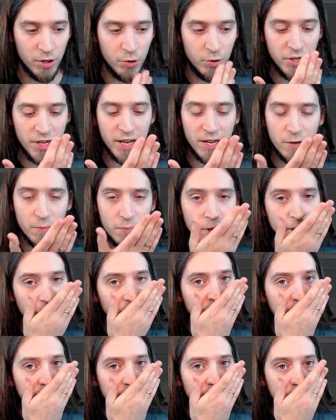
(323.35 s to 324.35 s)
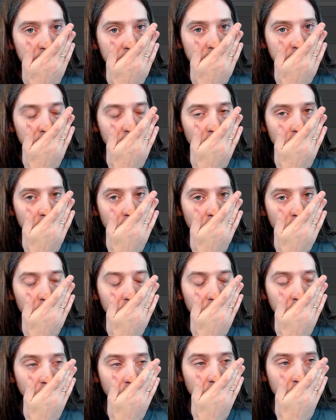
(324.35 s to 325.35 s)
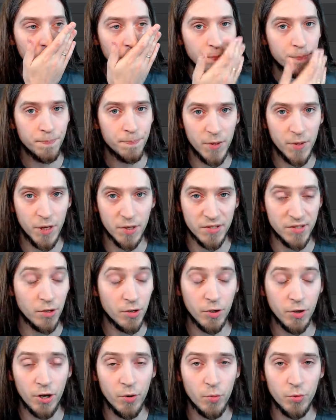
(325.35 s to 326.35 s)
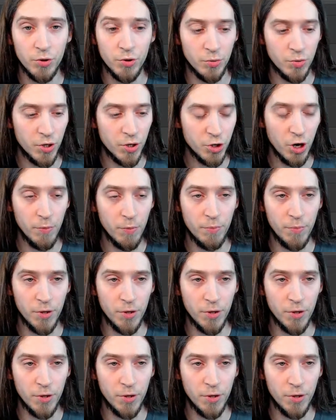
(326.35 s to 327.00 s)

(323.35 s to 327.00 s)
You can't be like touching your pop filter because it's not going to do the job,